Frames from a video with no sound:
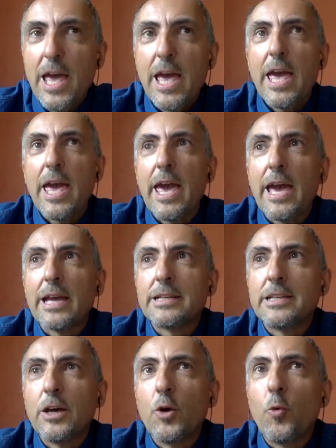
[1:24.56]
and
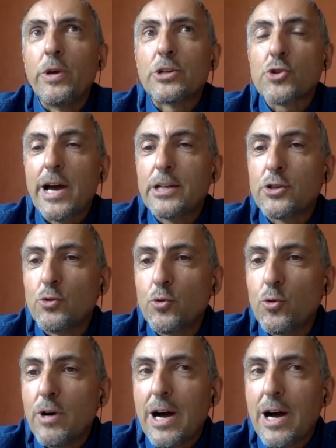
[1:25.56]
we try to